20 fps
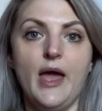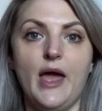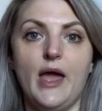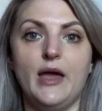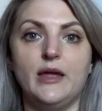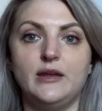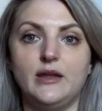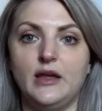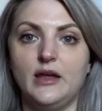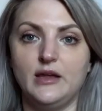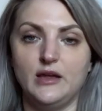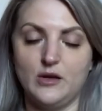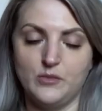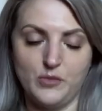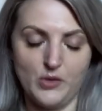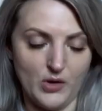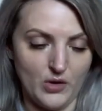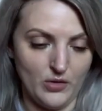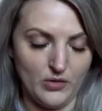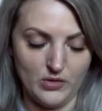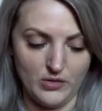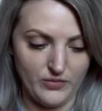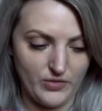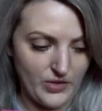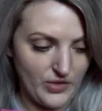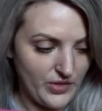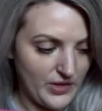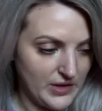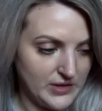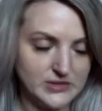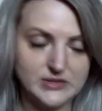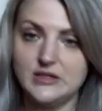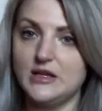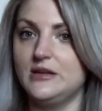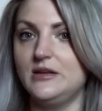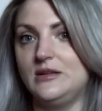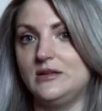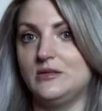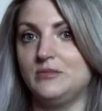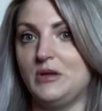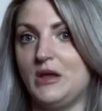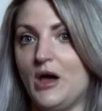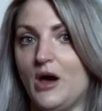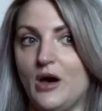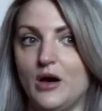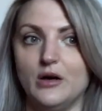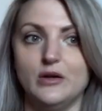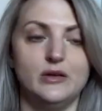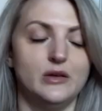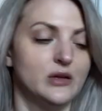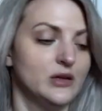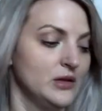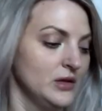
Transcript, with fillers: and hang up all of the things that need to be hung.